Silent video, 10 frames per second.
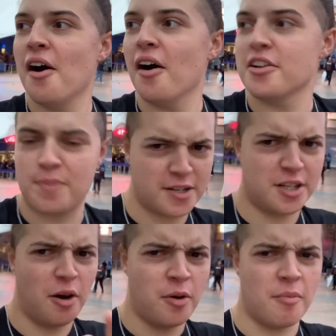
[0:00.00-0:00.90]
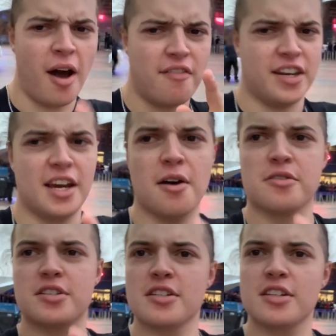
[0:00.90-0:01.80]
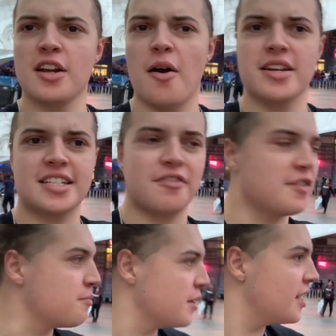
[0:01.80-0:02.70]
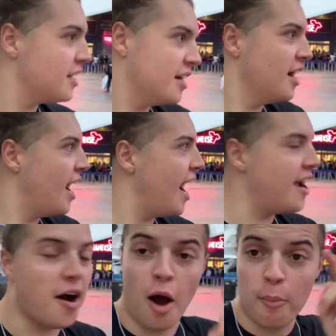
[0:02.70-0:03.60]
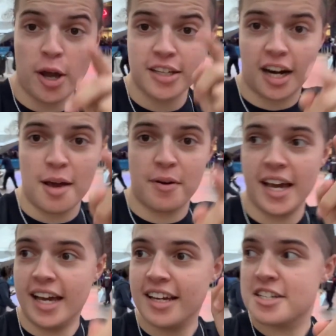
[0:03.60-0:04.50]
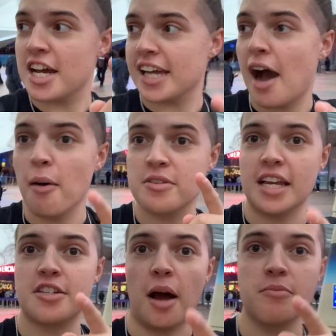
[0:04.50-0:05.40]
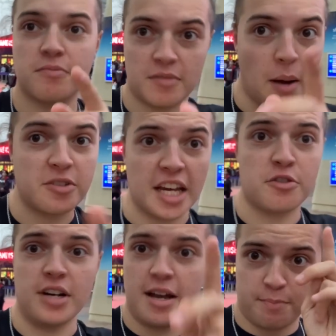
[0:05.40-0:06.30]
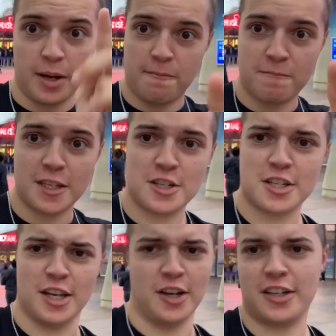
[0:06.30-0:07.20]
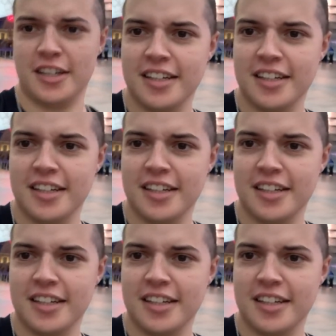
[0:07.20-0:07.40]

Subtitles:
especially not on one of my videos. You know, it's different, but hey ho, I'll put in the clip here. Check it out. I'm centering it, but just look.